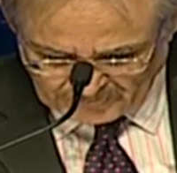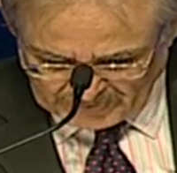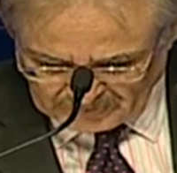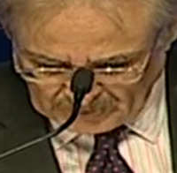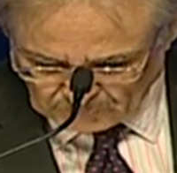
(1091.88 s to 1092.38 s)

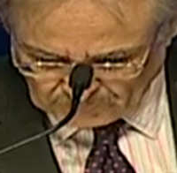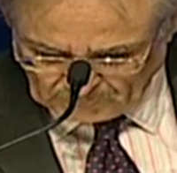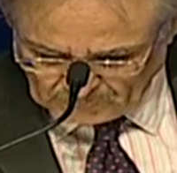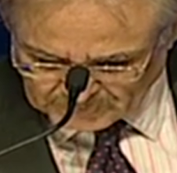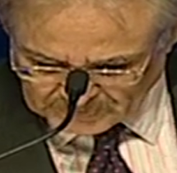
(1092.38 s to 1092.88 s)

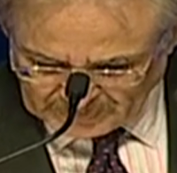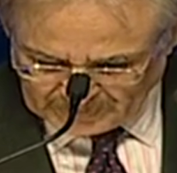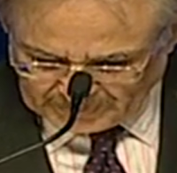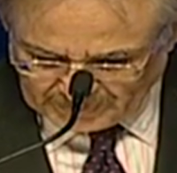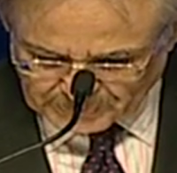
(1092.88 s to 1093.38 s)
outflows
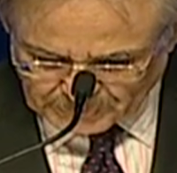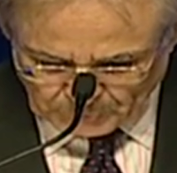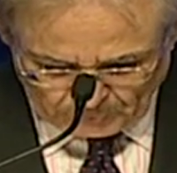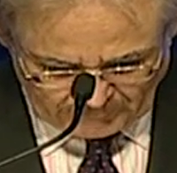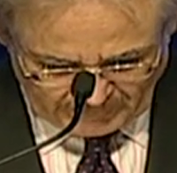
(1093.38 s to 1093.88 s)
can
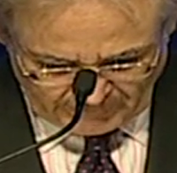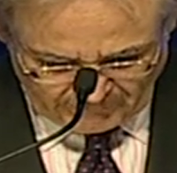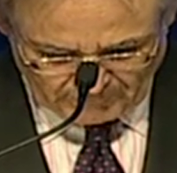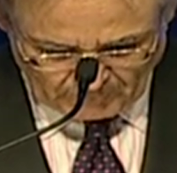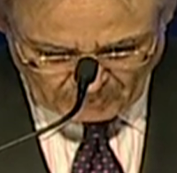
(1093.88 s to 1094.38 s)
assume even
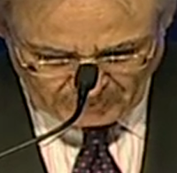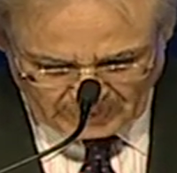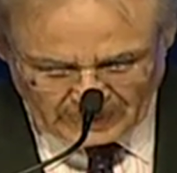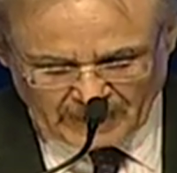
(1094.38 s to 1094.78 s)
more alarming